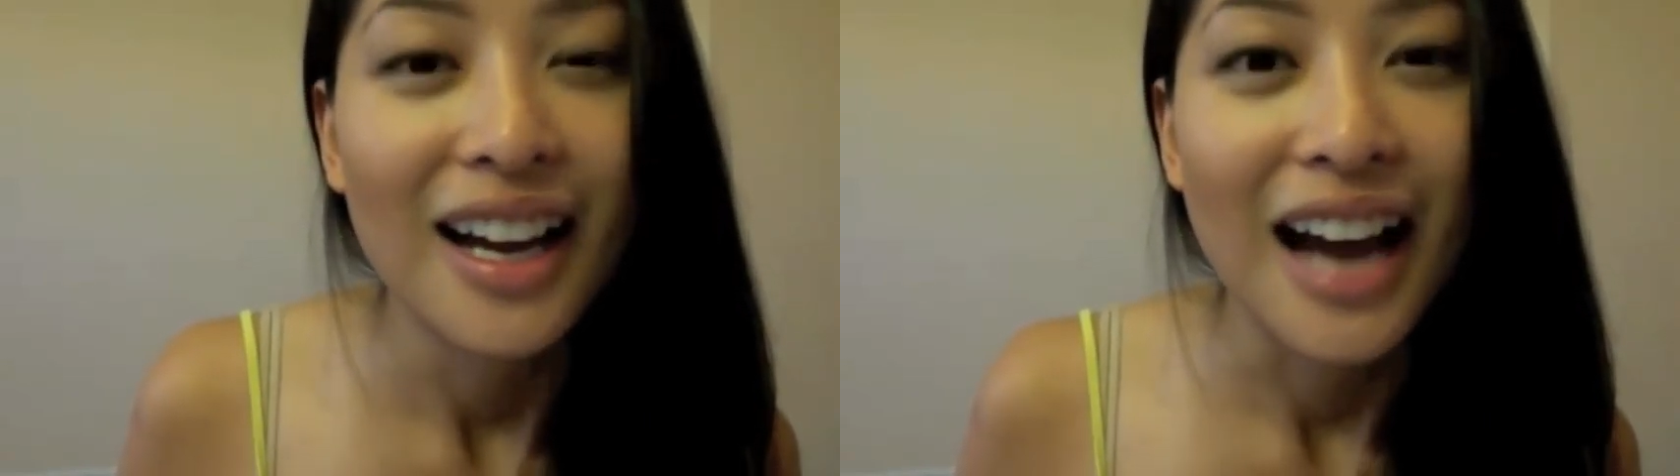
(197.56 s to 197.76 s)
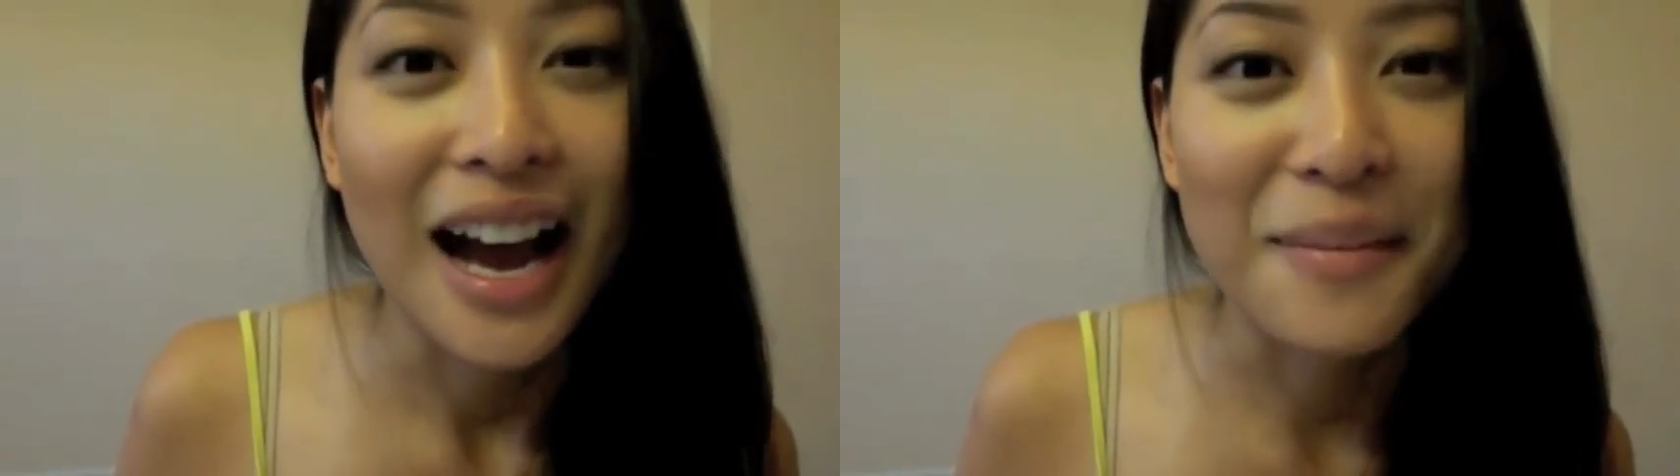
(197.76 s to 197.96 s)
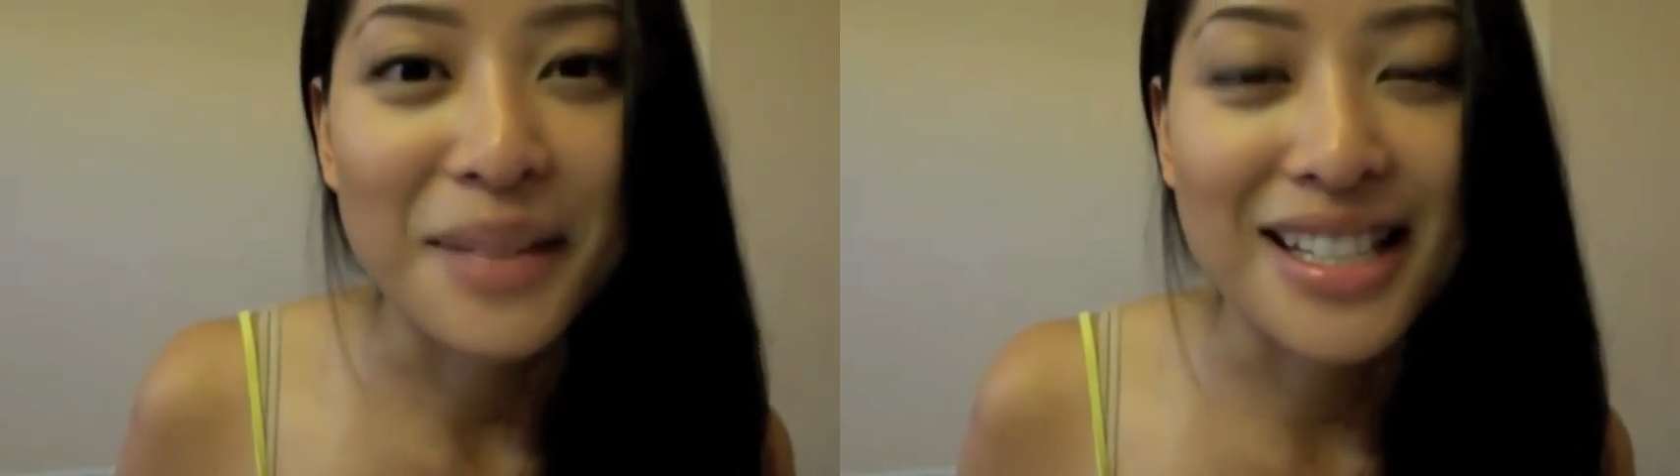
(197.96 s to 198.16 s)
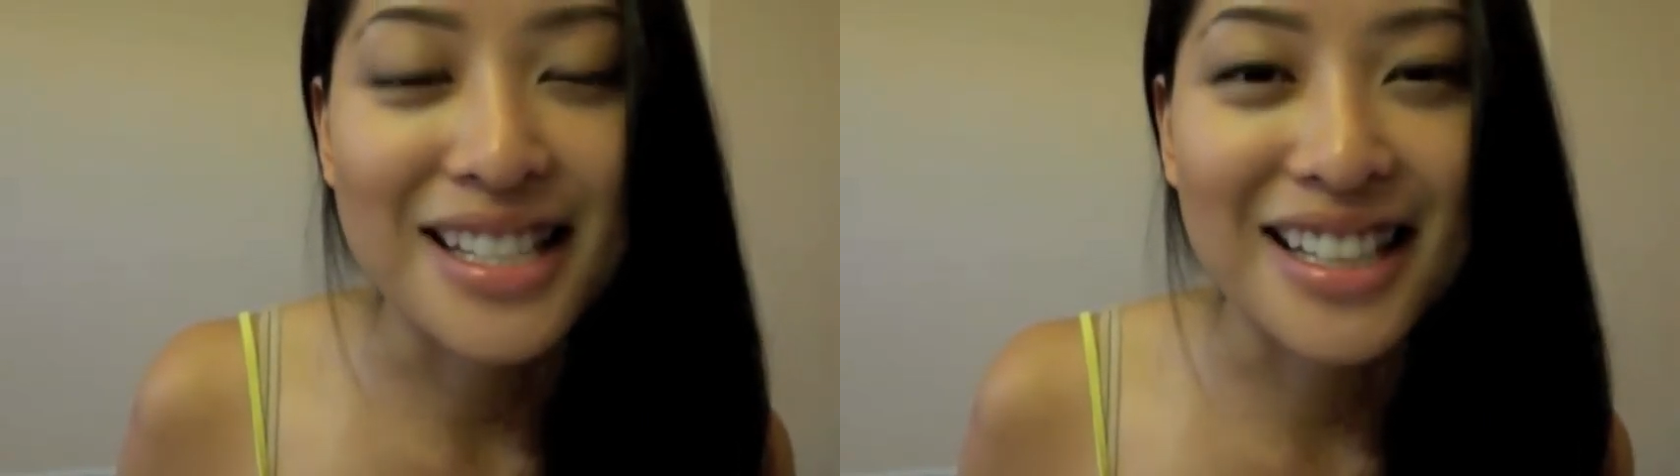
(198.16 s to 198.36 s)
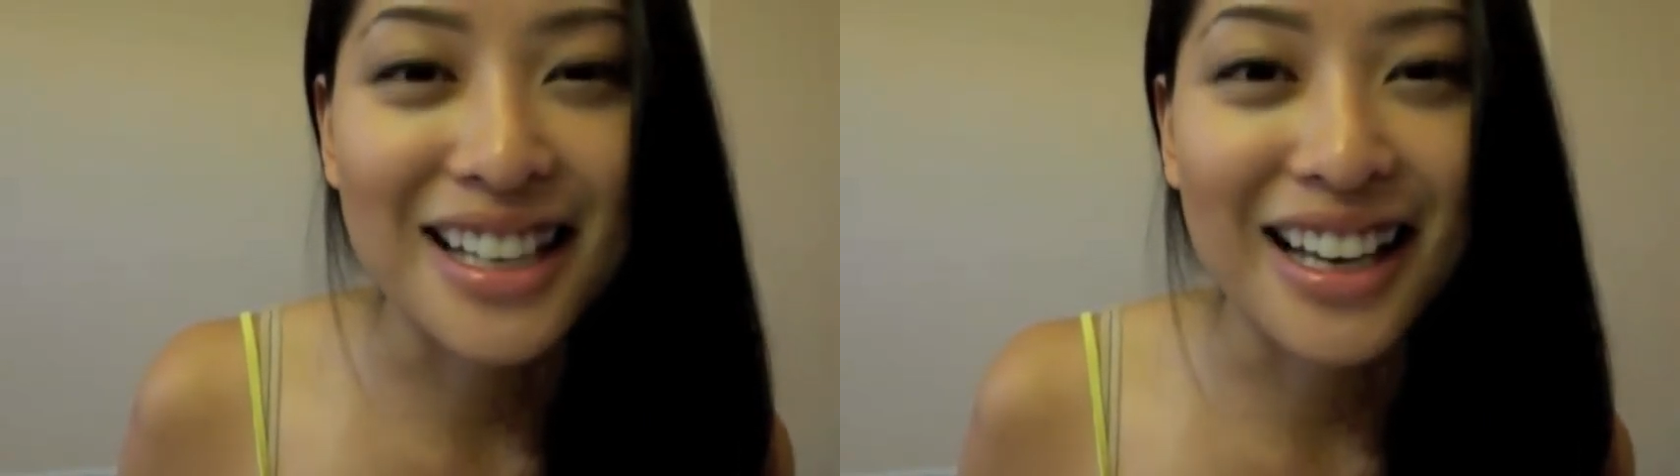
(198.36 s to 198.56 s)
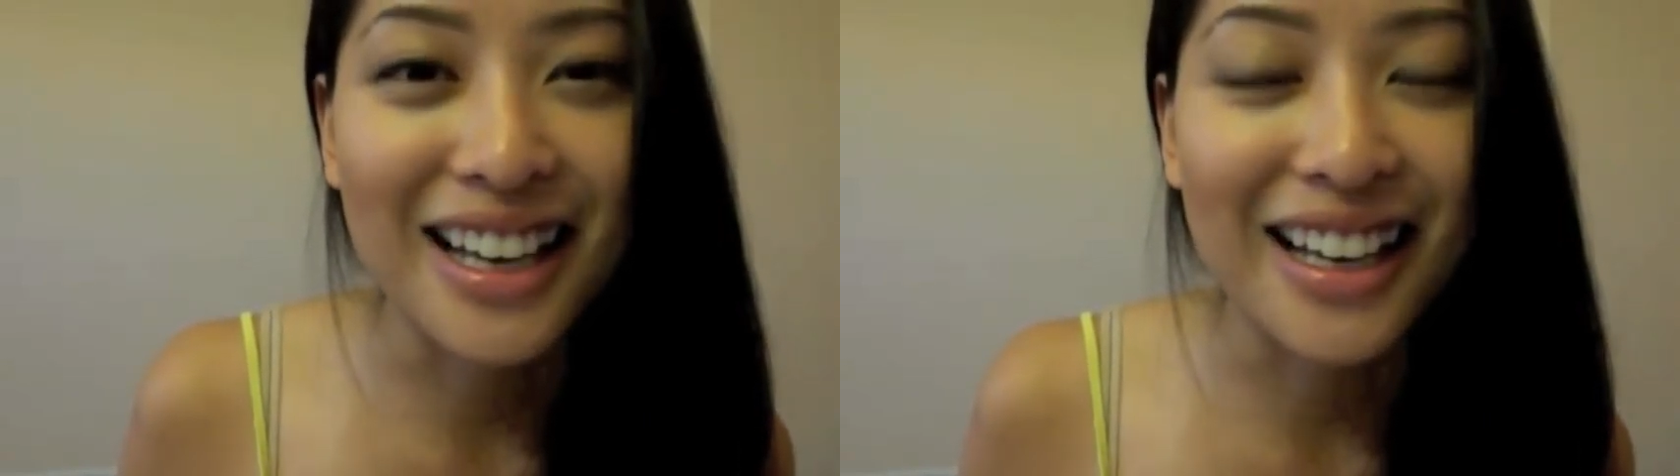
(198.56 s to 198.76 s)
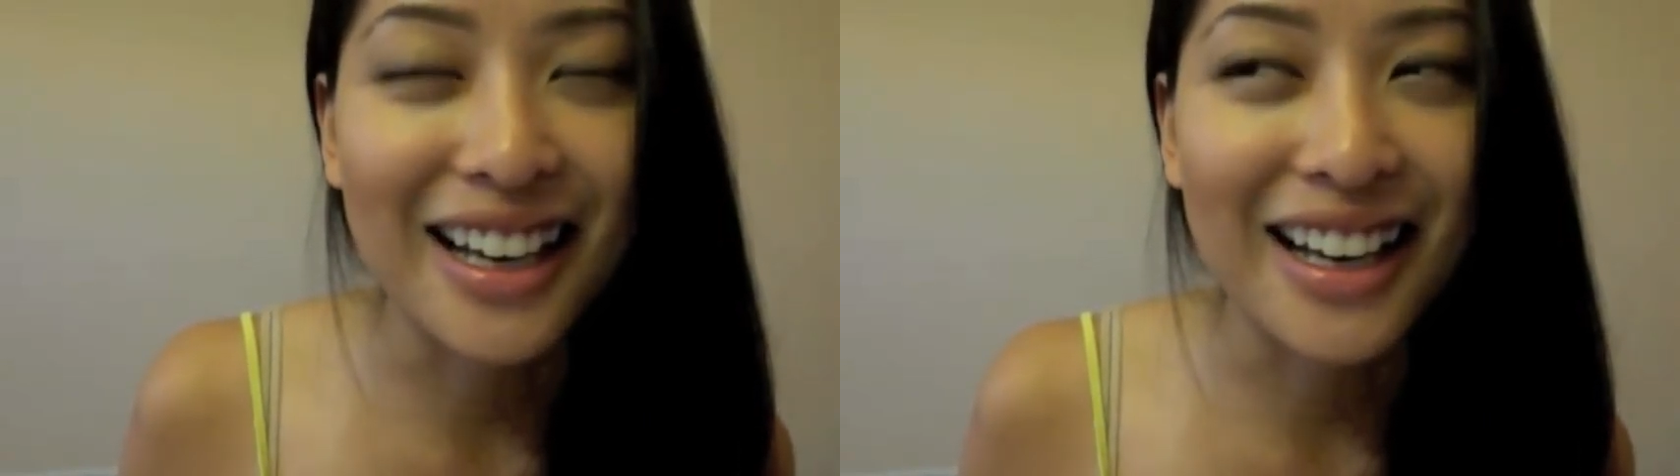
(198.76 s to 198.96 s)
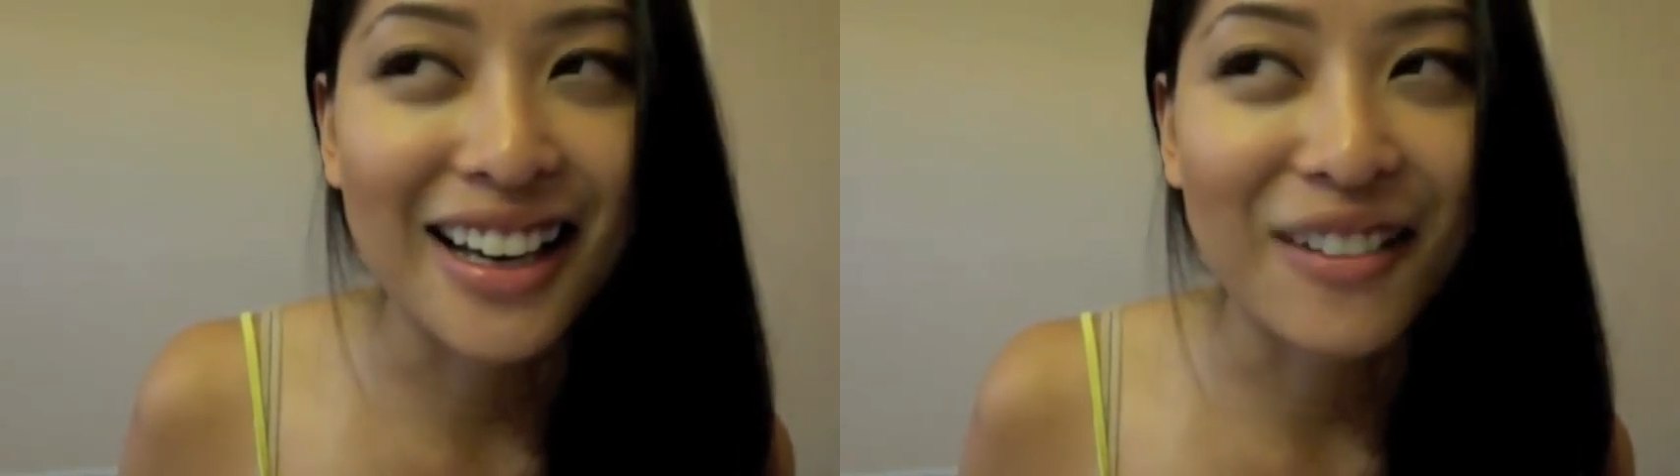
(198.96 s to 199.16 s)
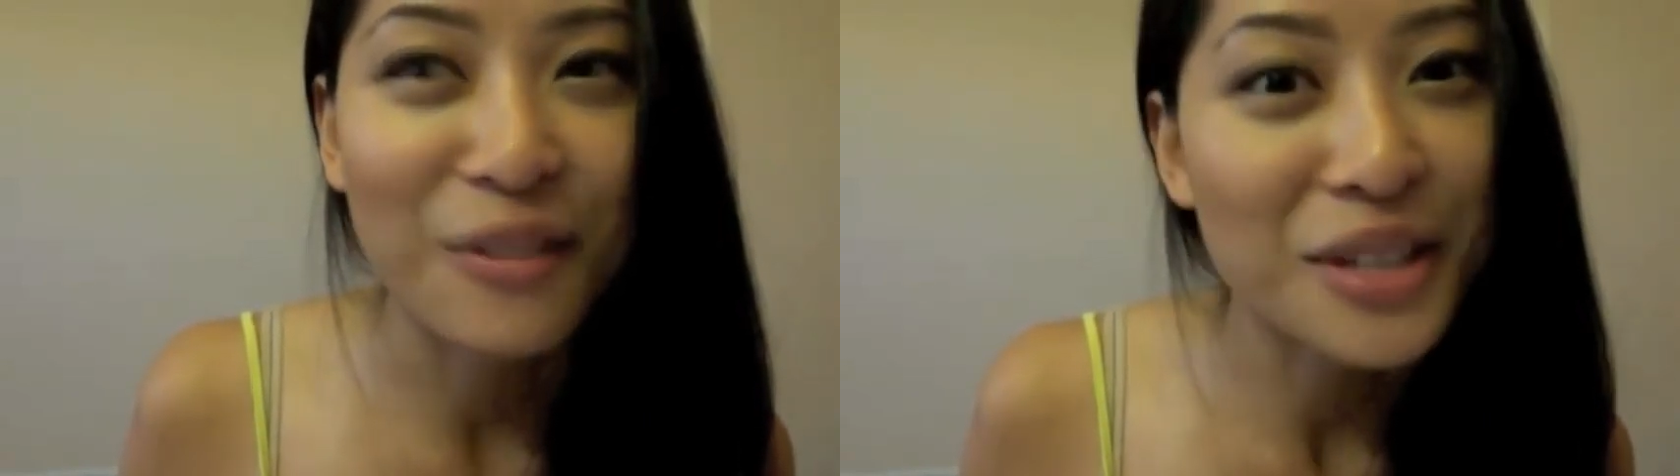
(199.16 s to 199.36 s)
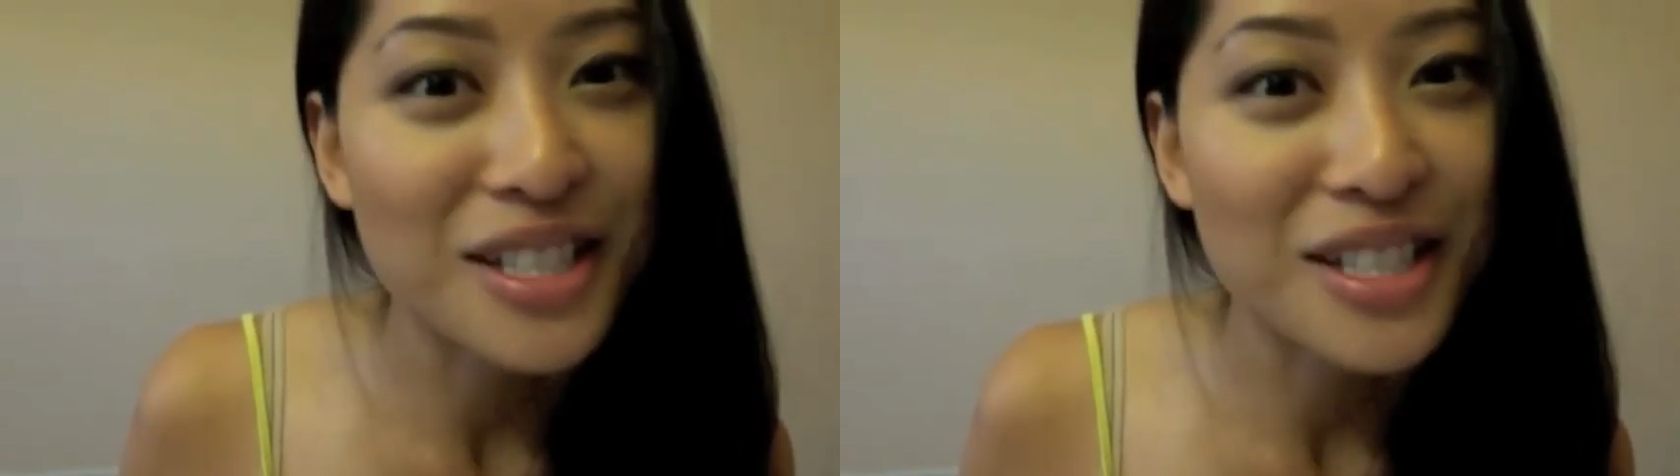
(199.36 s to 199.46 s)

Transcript: I miss roti